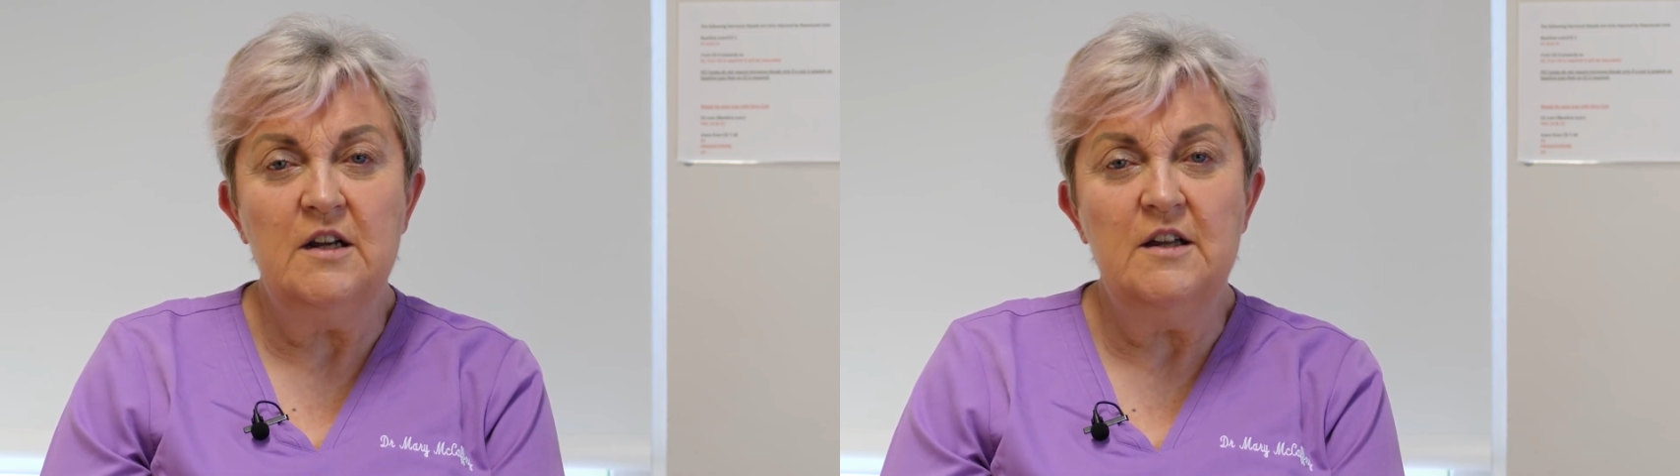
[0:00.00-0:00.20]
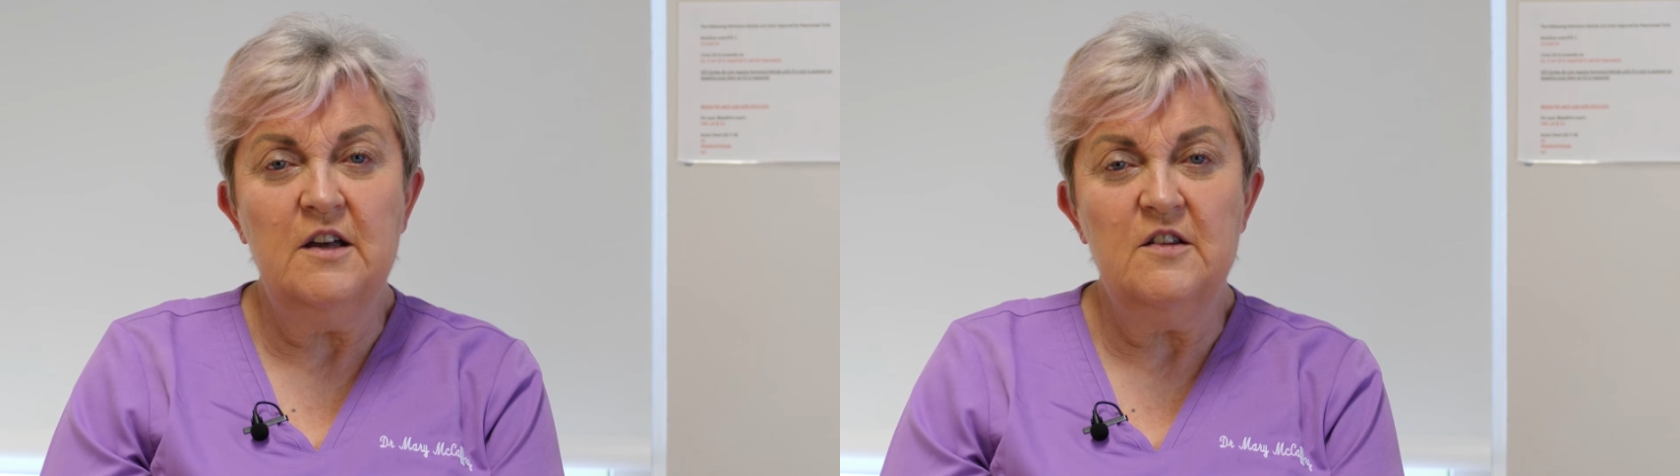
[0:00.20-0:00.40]

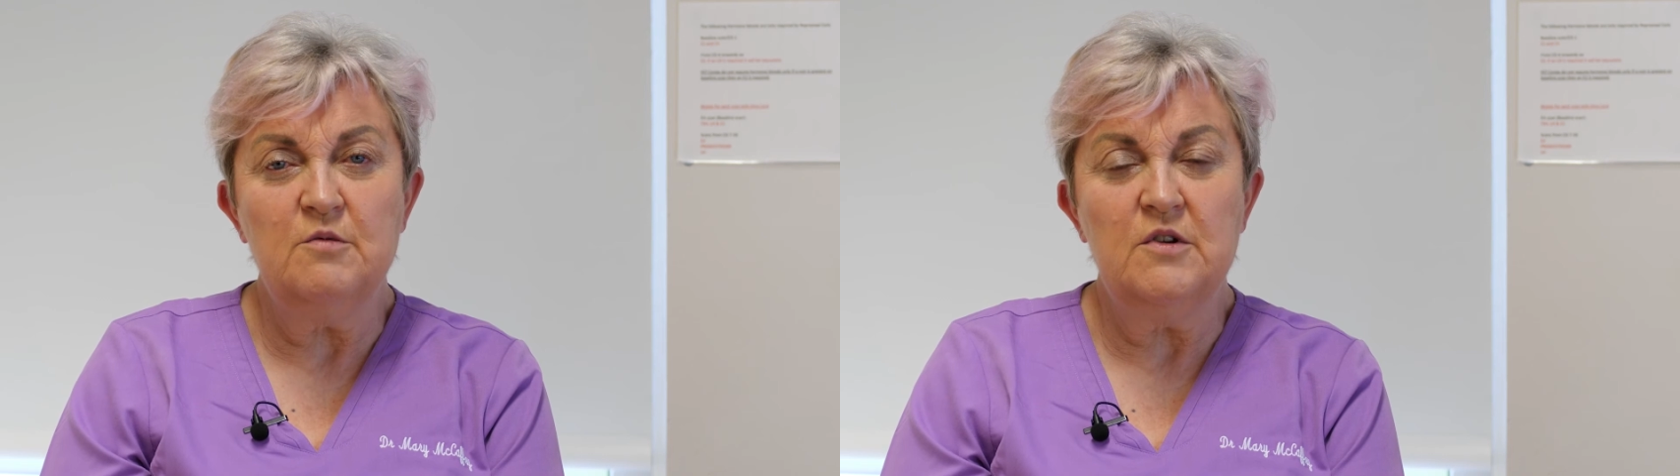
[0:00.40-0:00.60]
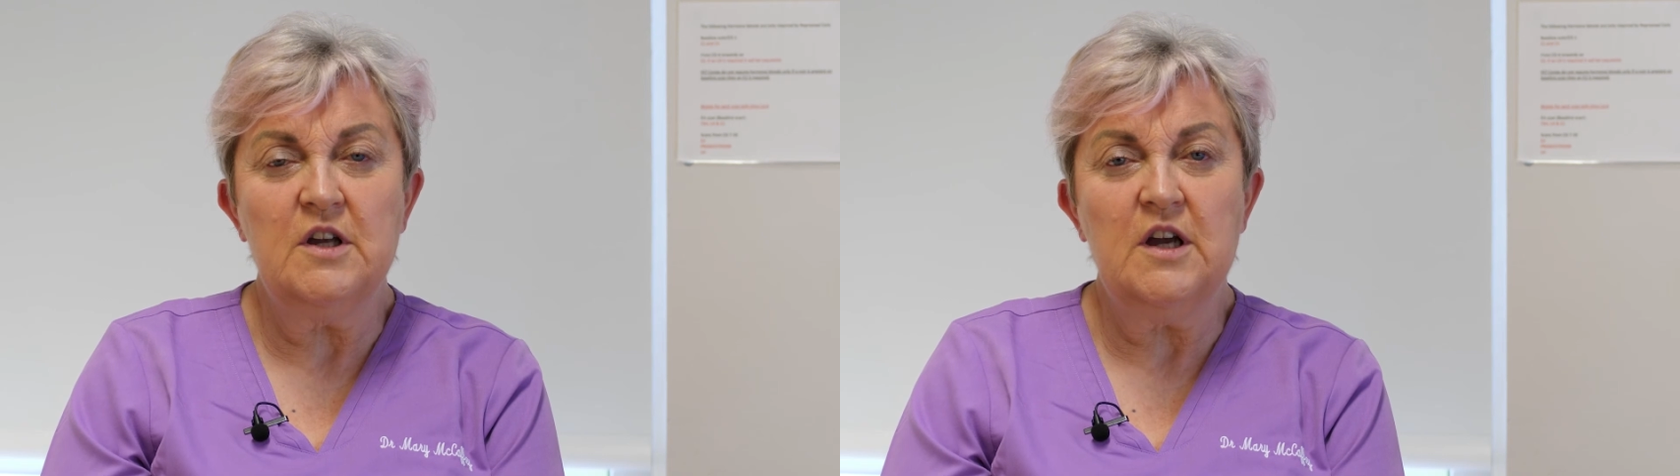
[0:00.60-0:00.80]
liaise
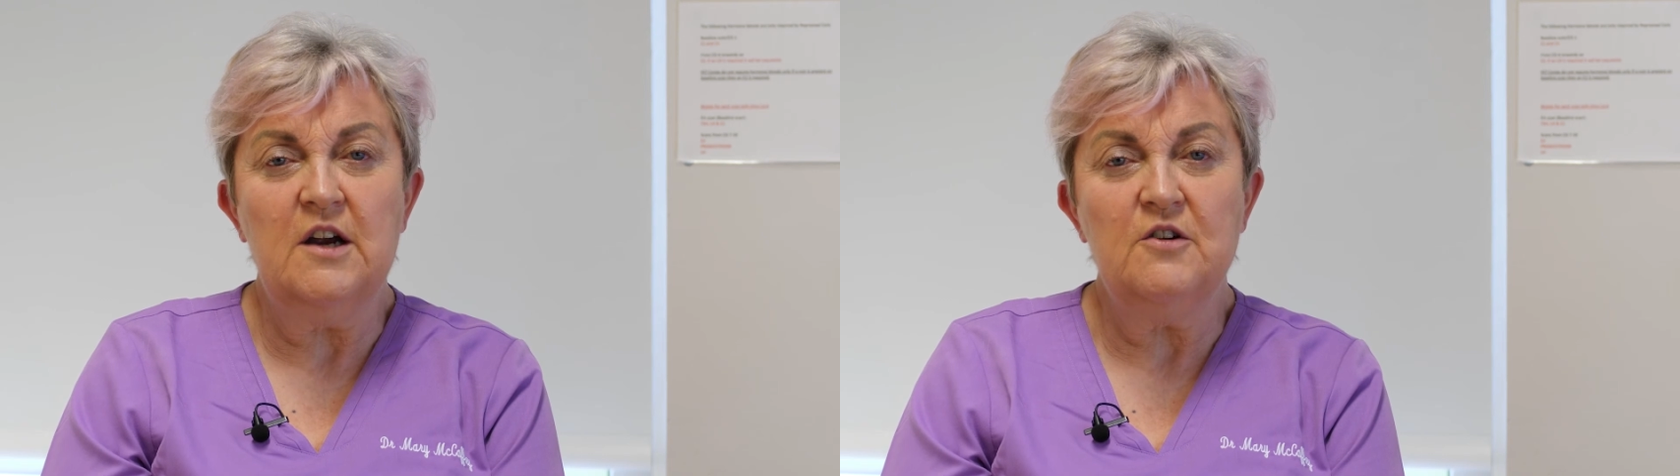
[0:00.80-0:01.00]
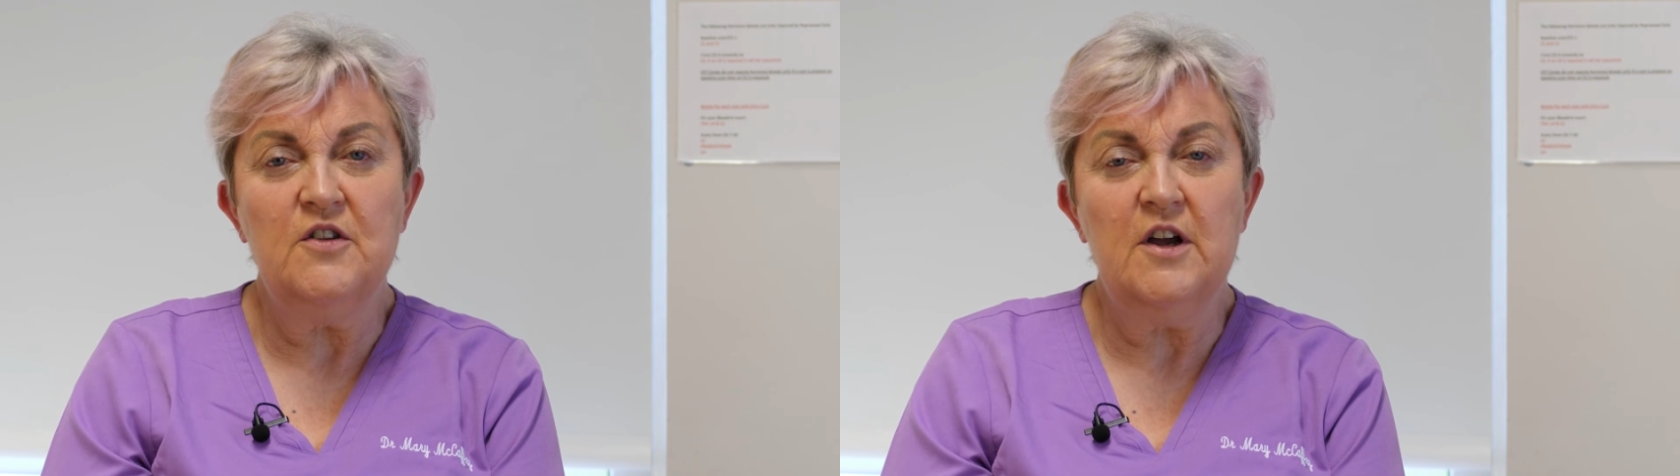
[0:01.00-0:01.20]
with the
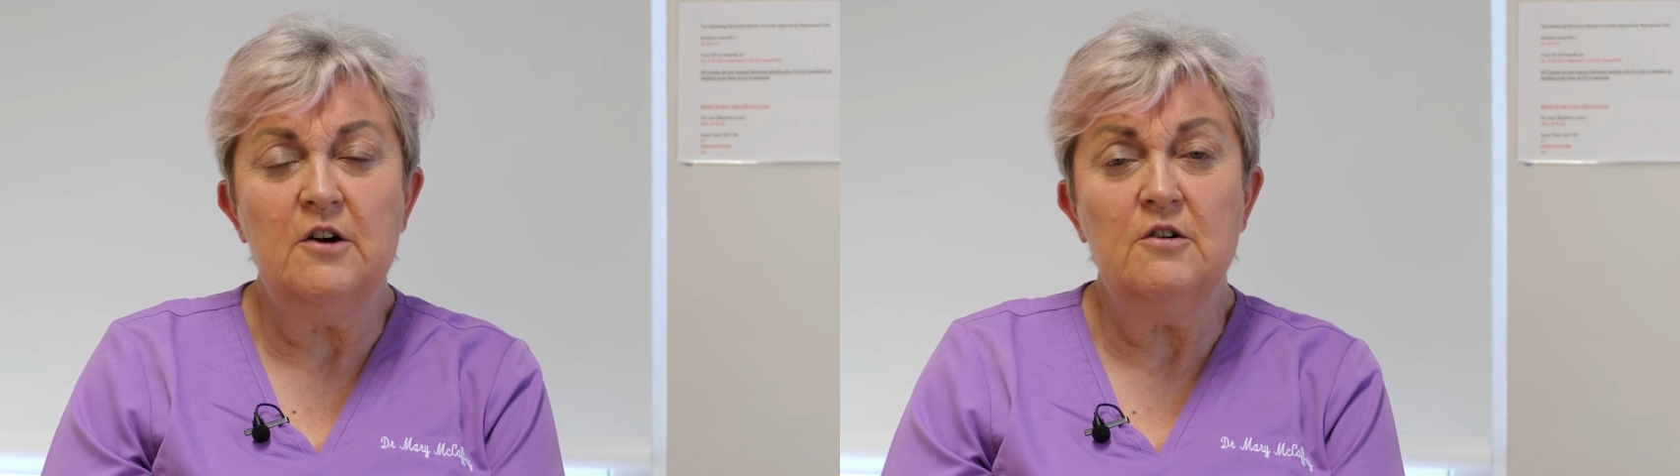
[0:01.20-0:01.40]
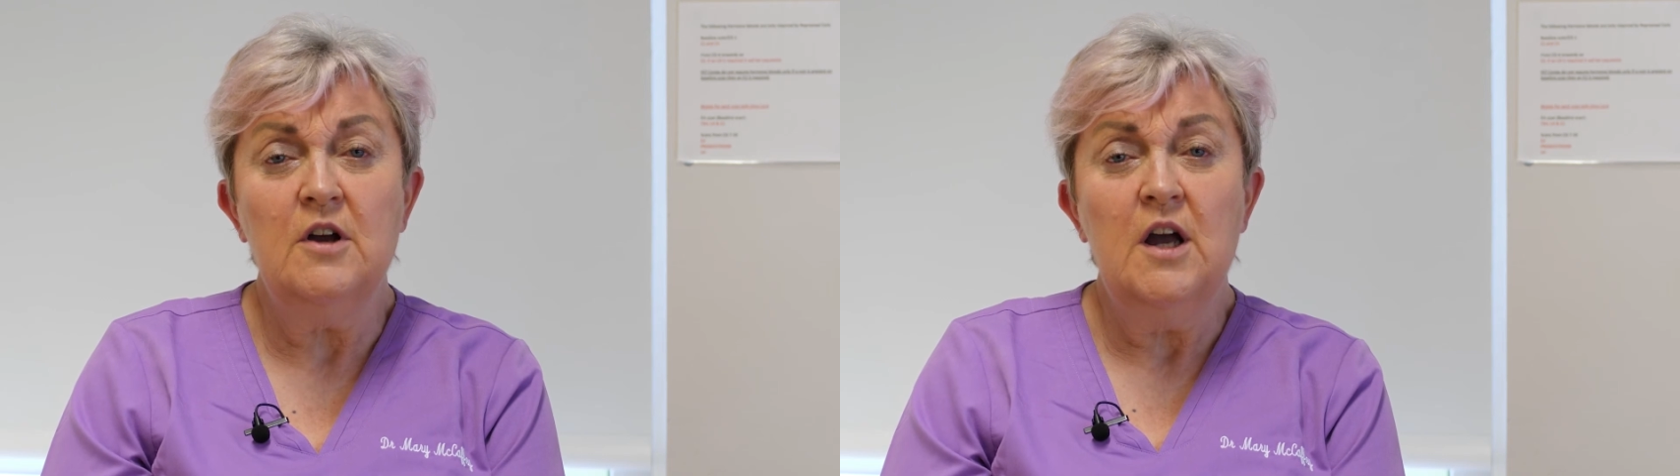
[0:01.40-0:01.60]
care
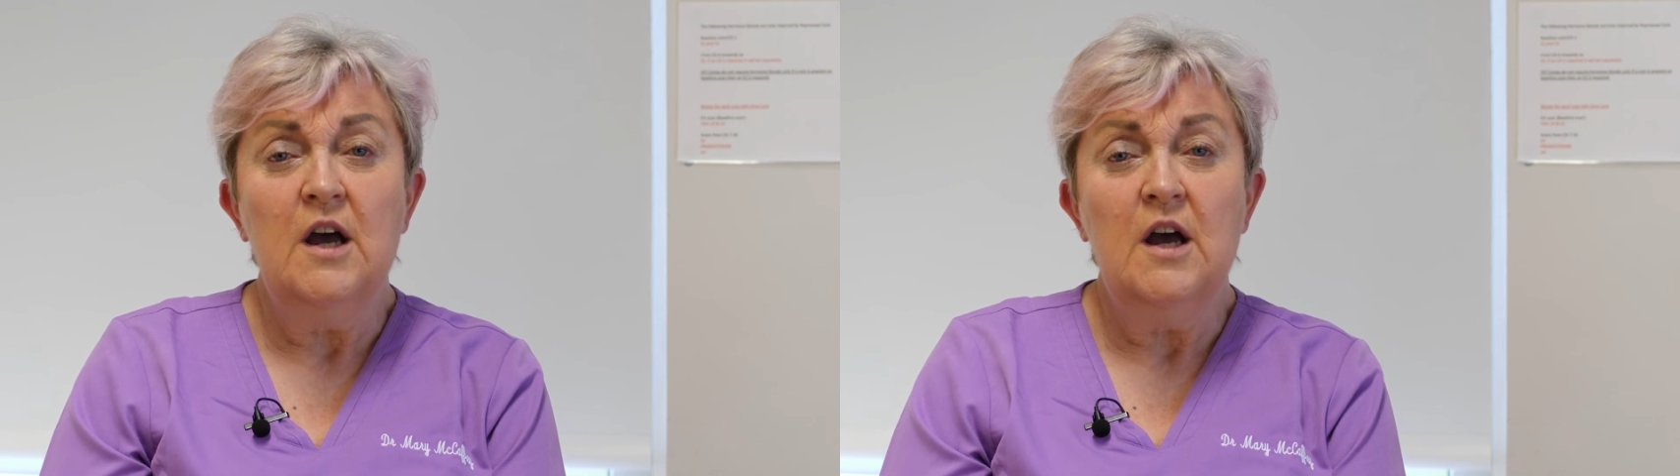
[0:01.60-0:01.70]
there.